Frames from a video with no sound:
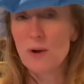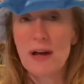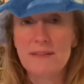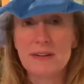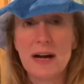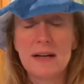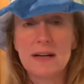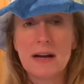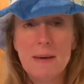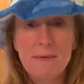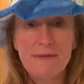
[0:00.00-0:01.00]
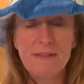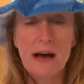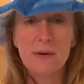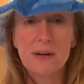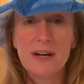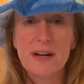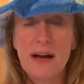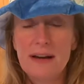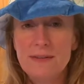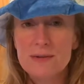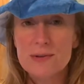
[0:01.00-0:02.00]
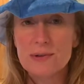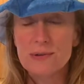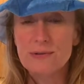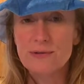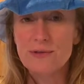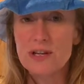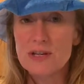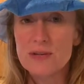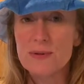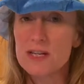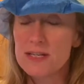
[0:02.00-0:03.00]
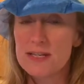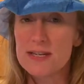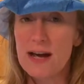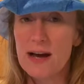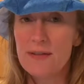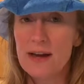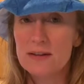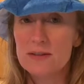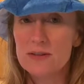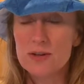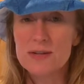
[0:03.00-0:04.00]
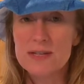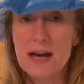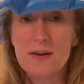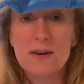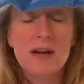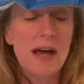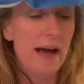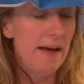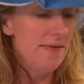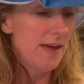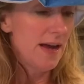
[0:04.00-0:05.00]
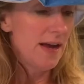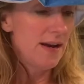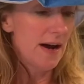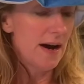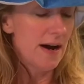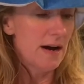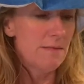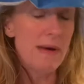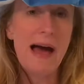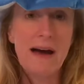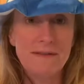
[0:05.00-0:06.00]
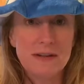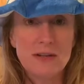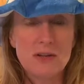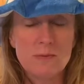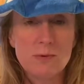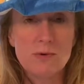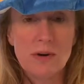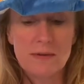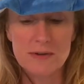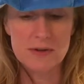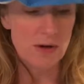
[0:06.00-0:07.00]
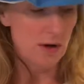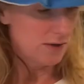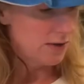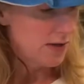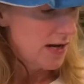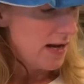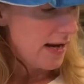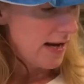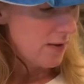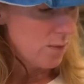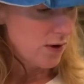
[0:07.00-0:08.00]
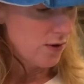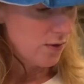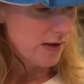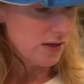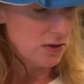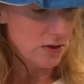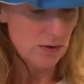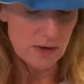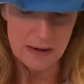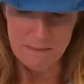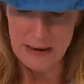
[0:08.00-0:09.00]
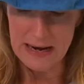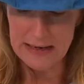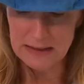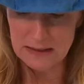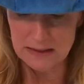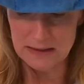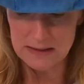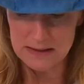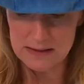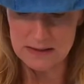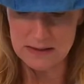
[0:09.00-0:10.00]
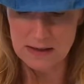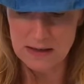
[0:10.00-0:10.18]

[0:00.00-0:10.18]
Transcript: I've got a cup of flour, and I've used gluten-free, so we're gonna see how that turns out. And then half a teaspoon of salt. And we're going to combine this,